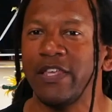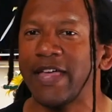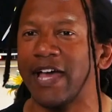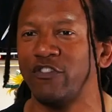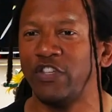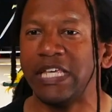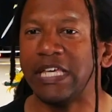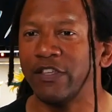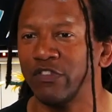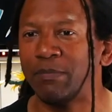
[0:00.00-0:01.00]
that she
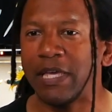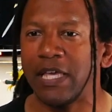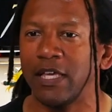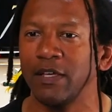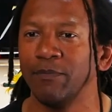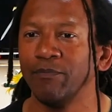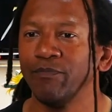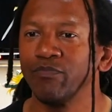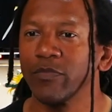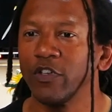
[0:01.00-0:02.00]
is
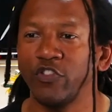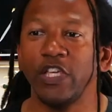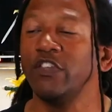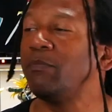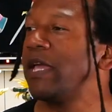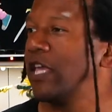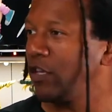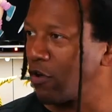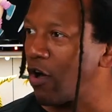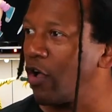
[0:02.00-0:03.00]
making
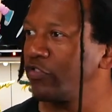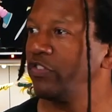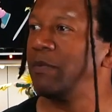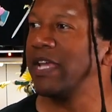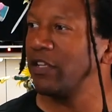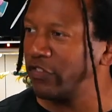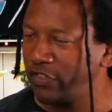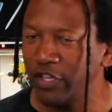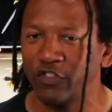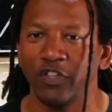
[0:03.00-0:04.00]
calls, she's making
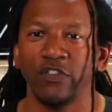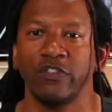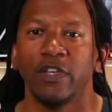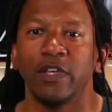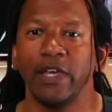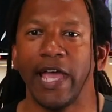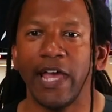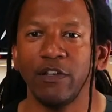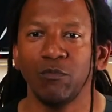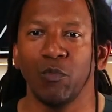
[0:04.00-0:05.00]
decisions,
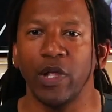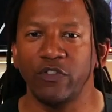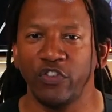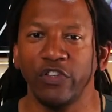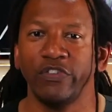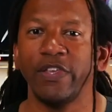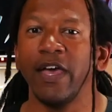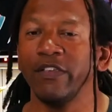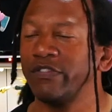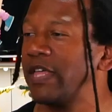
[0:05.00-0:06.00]
and what she
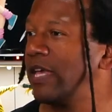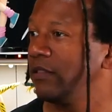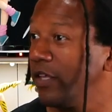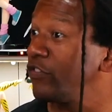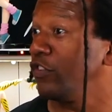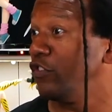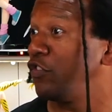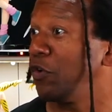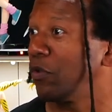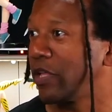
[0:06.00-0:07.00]
says, they listen
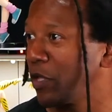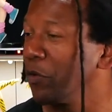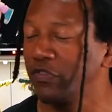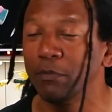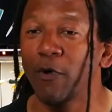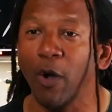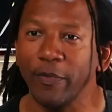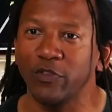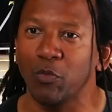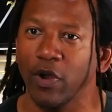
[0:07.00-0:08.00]
to. Like there are some
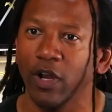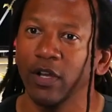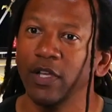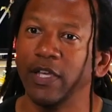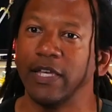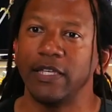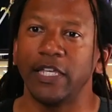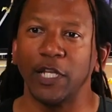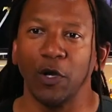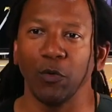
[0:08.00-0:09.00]
moments where,
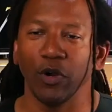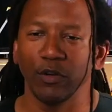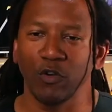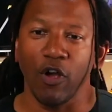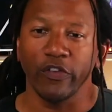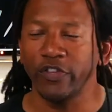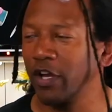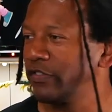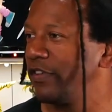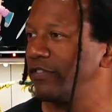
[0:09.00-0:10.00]
you know, where
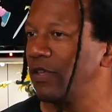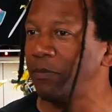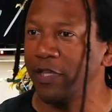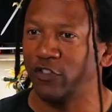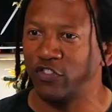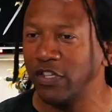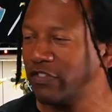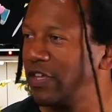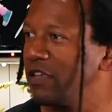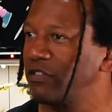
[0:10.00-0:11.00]
Crosshair says something and she's
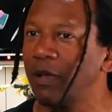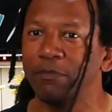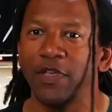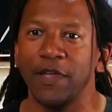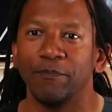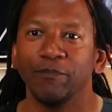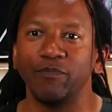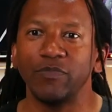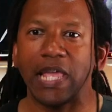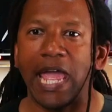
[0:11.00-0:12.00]
saying something,
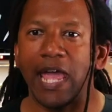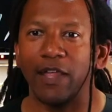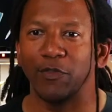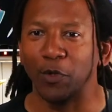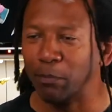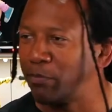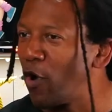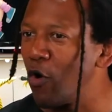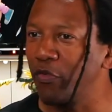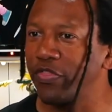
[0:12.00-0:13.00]
and they're
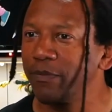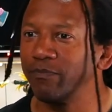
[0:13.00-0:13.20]
both